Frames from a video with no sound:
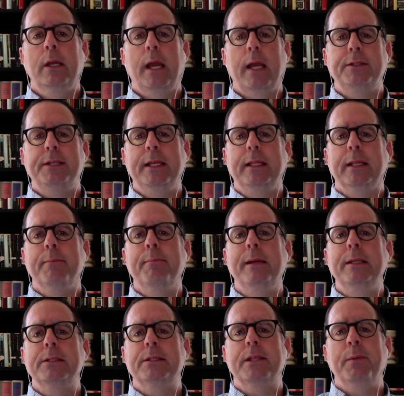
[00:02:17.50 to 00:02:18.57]
As he
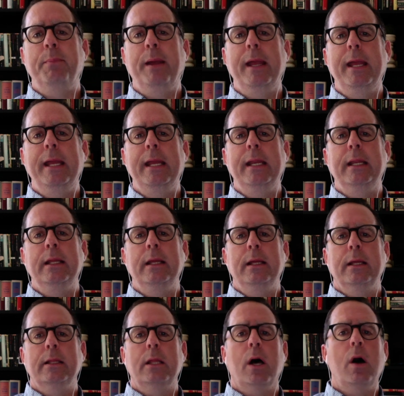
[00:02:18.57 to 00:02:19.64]
laments the pain,
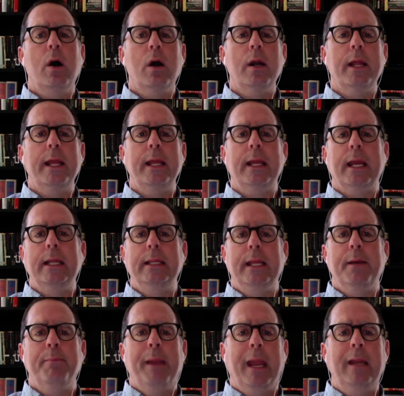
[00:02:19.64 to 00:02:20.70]
the heartache, and
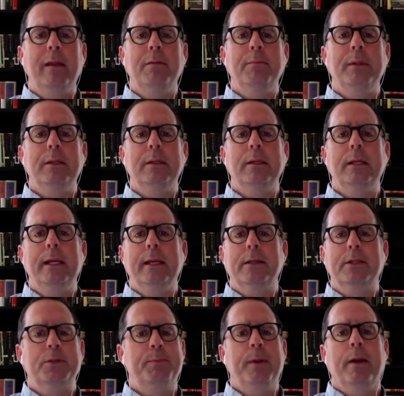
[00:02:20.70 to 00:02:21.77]
the abandonment he
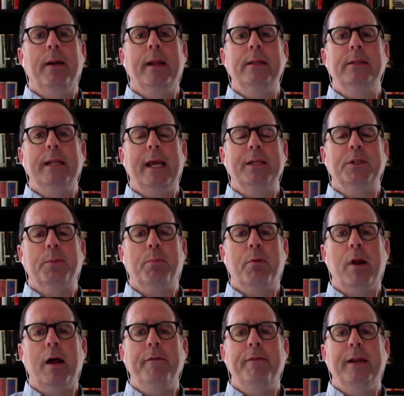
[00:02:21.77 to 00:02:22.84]
experienced as a
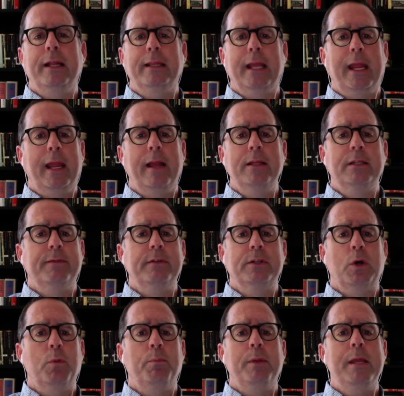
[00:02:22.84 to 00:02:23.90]
prophet at the hands of his
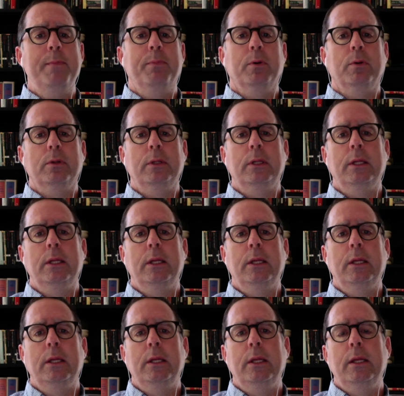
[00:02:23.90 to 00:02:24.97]
own people,
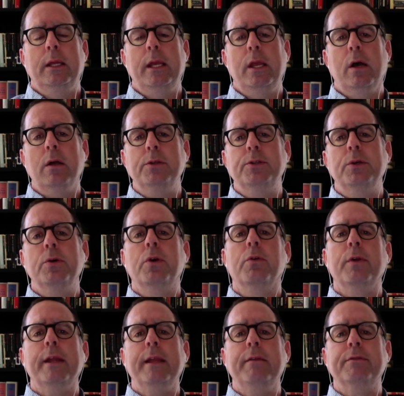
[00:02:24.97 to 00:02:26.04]
he also
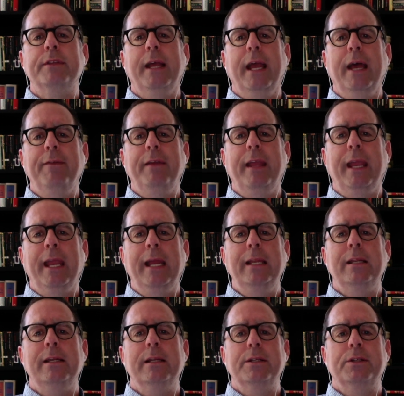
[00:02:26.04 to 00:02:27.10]
grieves the
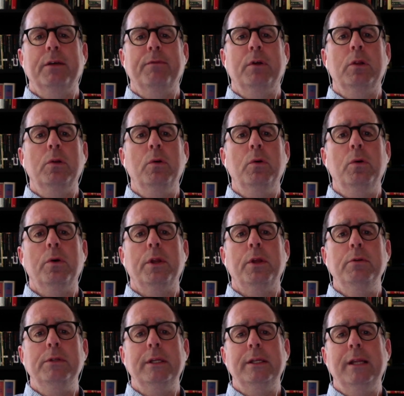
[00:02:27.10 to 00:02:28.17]
heavy-handedness of the Lord, who
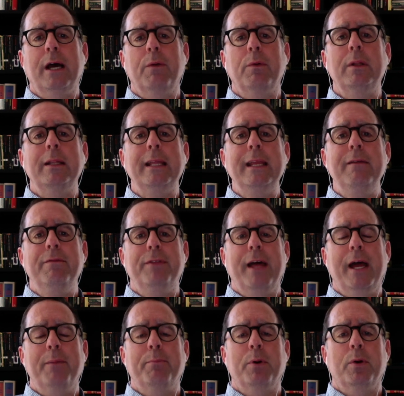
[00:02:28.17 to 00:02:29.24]
did not relieve
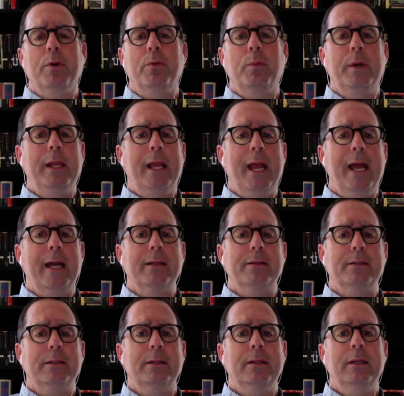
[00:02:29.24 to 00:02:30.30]
that burden when he
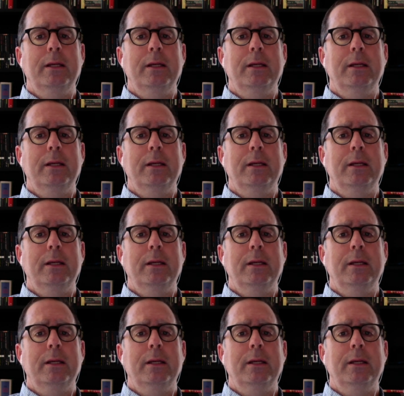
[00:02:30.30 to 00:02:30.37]
asked.